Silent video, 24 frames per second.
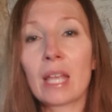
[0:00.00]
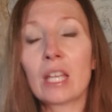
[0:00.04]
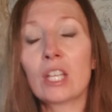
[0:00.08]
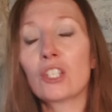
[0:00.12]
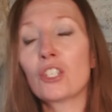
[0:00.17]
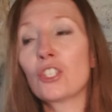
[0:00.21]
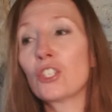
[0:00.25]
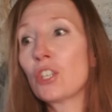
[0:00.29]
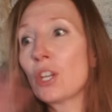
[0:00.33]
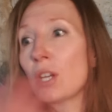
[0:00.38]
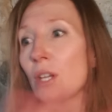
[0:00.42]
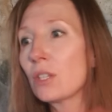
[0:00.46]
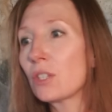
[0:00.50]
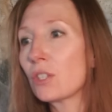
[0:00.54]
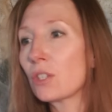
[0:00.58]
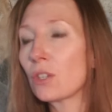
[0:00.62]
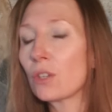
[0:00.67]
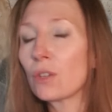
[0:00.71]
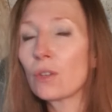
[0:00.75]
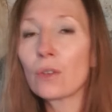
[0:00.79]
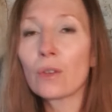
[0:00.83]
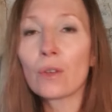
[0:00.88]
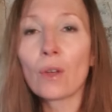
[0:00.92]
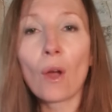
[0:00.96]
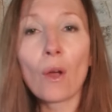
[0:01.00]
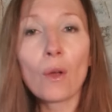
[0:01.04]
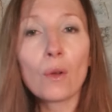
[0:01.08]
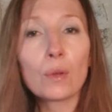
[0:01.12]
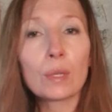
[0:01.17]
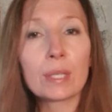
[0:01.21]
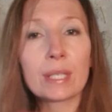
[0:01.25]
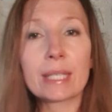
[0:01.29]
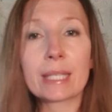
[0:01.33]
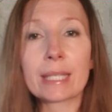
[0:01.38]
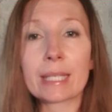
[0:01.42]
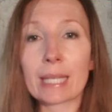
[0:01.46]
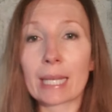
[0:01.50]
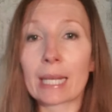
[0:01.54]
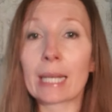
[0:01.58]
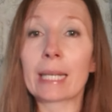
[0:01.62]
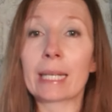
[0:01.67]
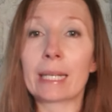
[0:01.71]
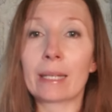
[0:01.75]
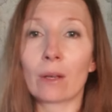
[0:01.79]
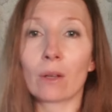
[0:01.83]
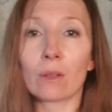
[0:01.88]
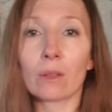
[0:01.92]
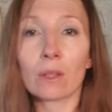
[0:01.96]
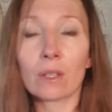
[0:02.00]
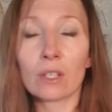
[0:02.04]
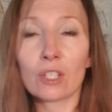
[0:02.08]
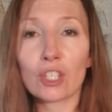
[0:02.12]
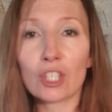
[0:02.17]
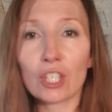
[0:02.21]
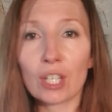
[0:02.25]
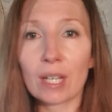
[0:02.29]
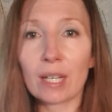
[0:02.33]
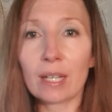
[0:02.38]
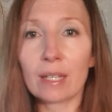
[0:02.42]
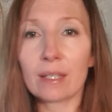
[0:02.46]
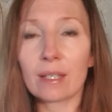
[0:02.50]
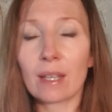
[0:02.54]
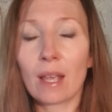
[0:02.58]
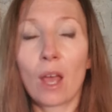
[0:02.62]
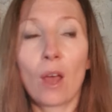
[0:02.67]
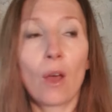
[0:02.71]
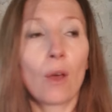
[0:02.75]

just go silly on the sheet.